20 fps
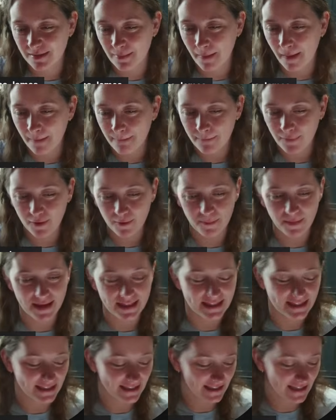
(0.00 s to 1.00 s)
my book by
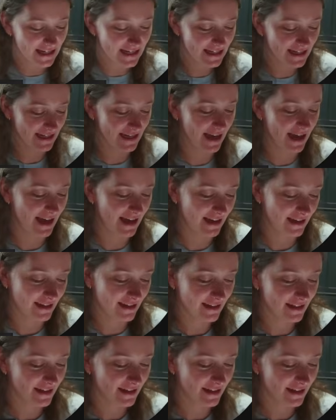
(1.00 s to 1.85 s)
the sea today.